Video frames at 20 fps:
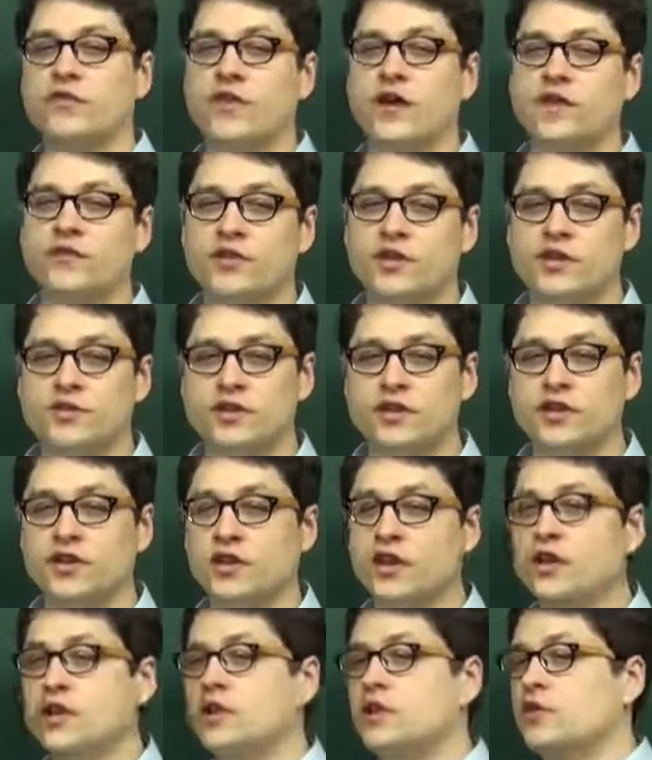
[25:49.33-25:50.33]

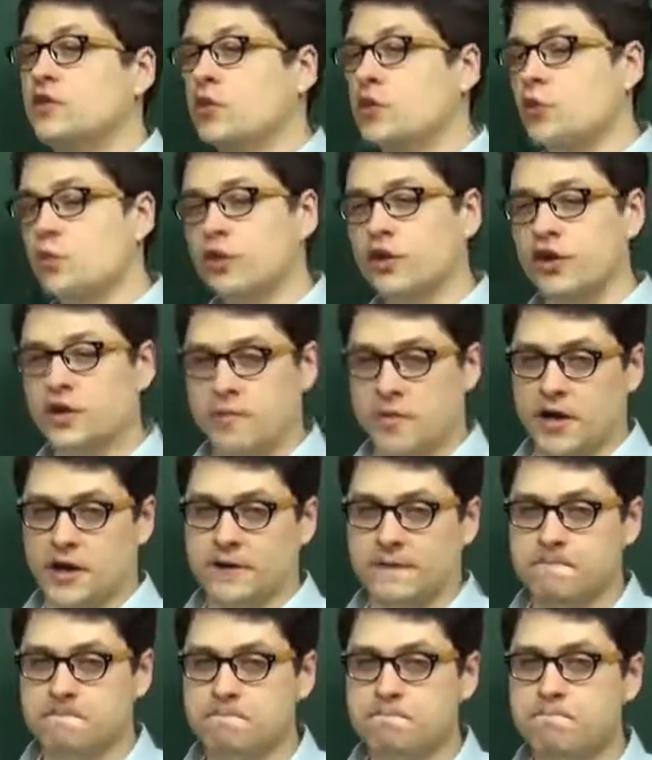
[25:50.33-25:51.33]
500, don't worry
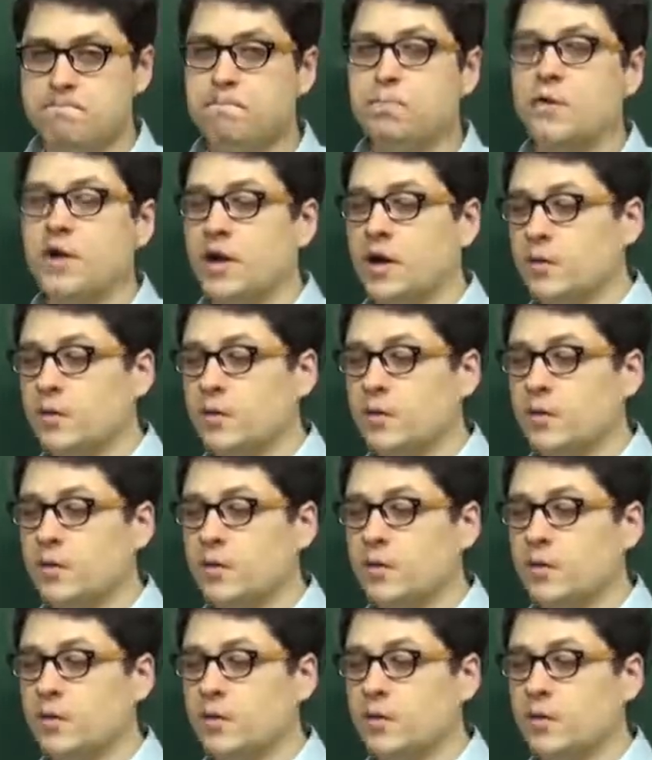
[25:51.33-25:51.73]
about it.